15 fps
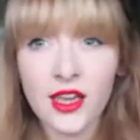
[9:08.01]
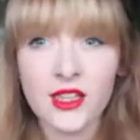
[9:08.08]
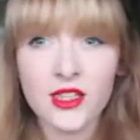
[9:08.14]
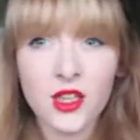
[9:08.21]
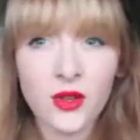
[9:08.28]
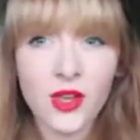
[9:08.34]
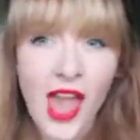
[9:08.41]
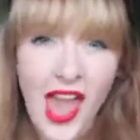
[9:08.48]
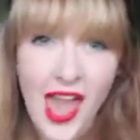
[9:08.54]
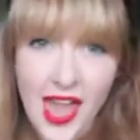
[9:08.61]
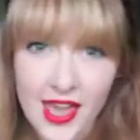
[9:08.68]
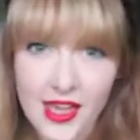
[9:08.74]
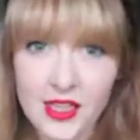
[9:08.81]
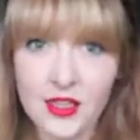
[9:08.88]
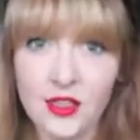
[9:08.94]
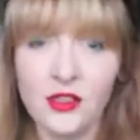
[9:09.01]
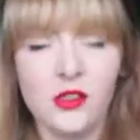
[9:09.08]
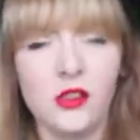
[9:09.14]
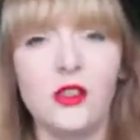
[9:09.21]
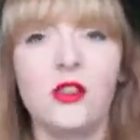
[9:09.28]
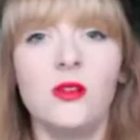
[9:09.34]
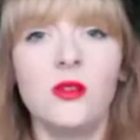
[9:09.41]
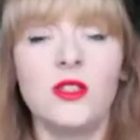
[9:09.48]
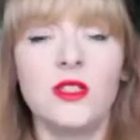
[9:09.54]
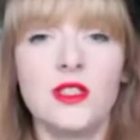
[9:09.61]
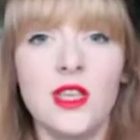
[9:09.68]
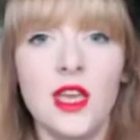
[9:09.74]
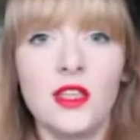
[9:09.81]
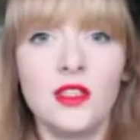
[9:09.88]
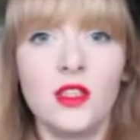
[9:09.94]
It's okay. I wouldn't
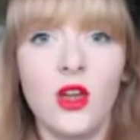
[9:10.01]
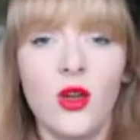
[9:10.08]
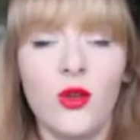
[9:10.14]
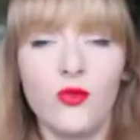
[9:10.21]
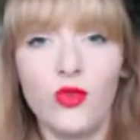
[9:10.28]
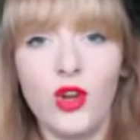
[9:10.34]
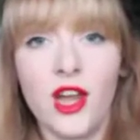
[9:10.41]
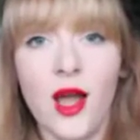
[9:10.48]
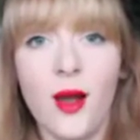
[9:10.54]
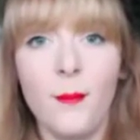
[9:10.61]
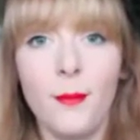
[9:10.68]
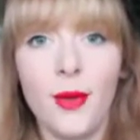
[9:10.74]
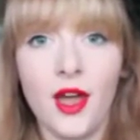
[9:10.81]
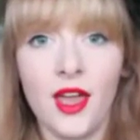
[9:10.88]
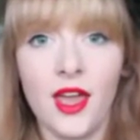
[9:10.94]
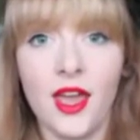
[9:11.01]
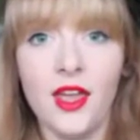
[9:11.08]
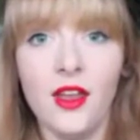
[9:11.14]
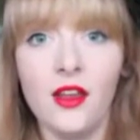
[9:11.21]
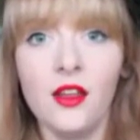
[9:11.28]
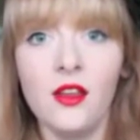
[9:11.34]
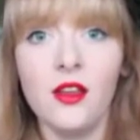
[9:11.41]
say to go and run out and buy it.